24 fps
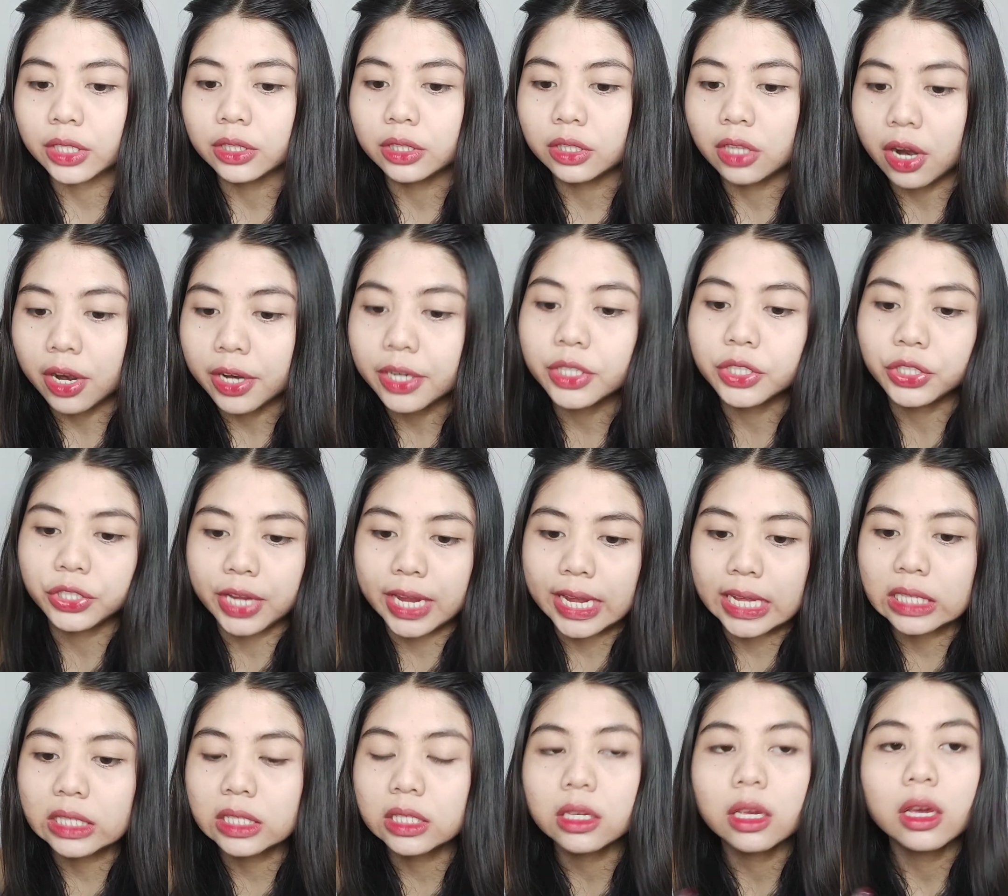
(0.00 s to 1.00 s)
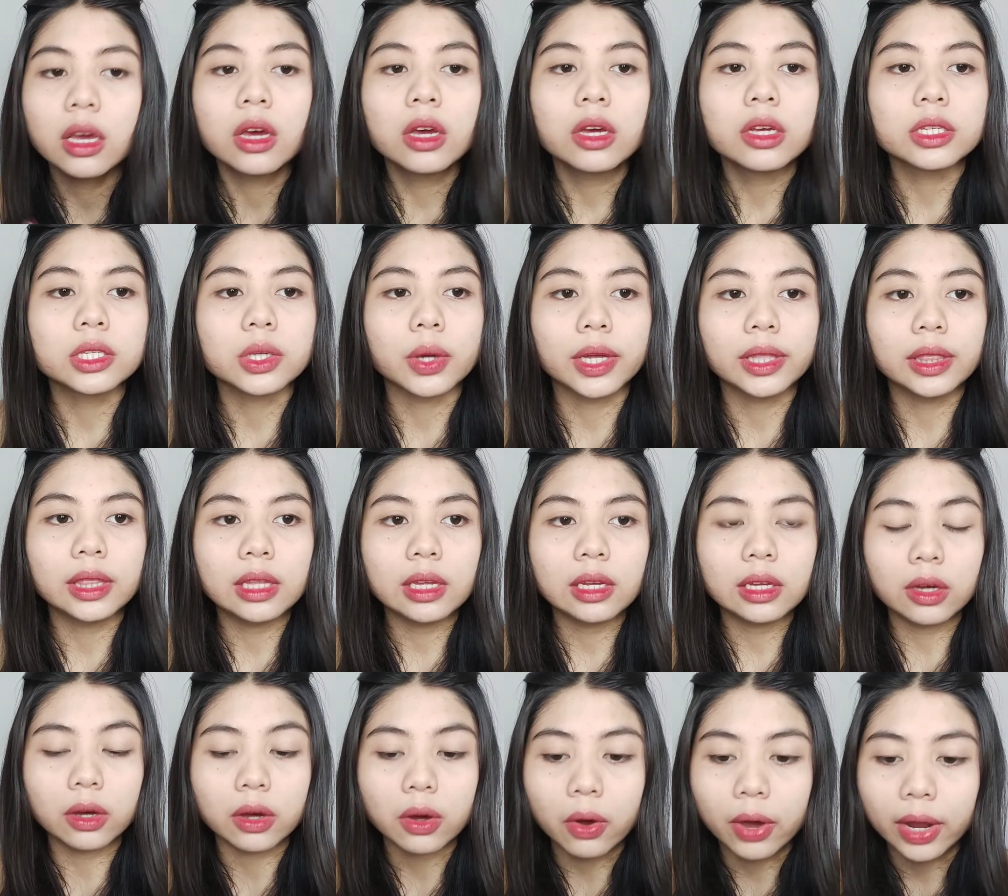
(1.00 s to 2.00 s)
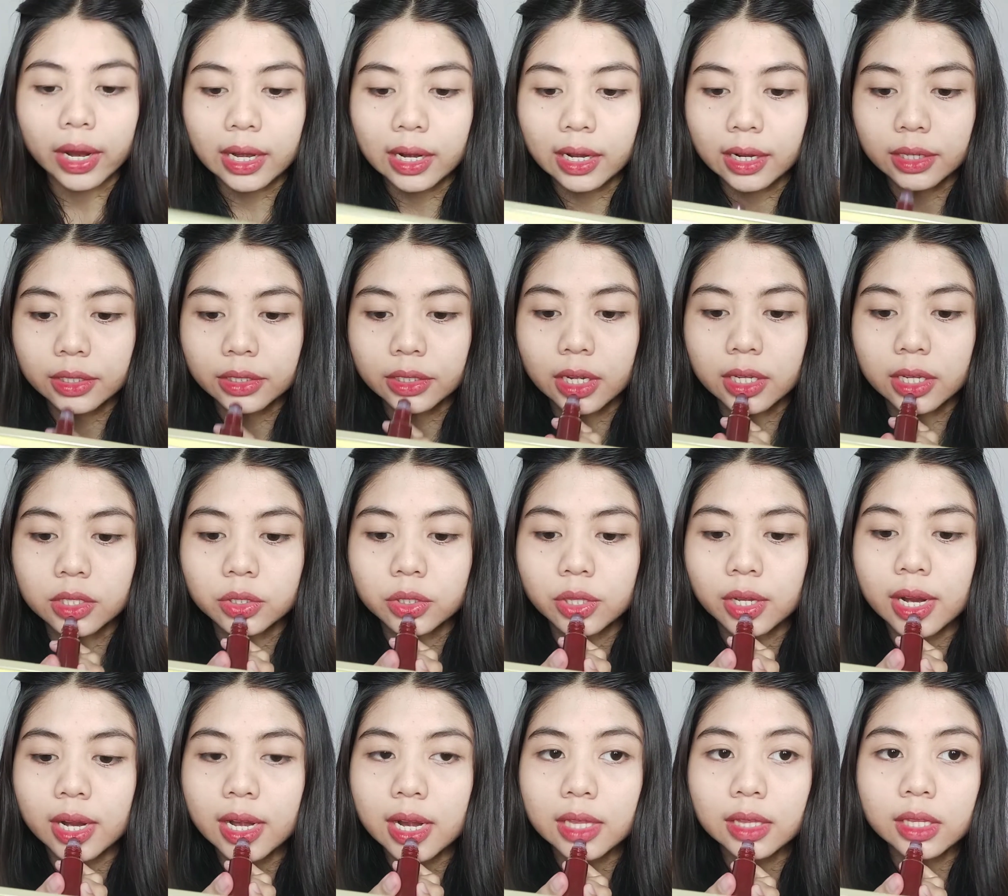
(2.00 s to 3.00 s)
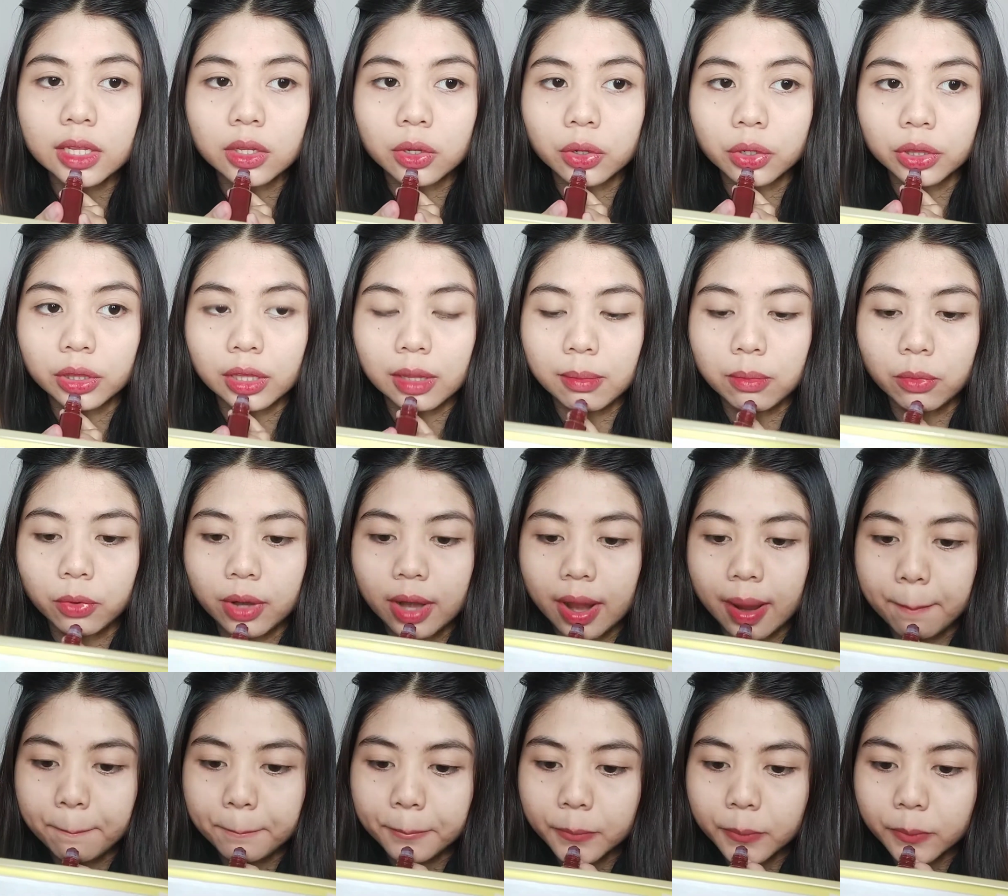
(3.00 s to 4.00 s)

dark shades. So, I think okay lang siya. So, try natin konti muna.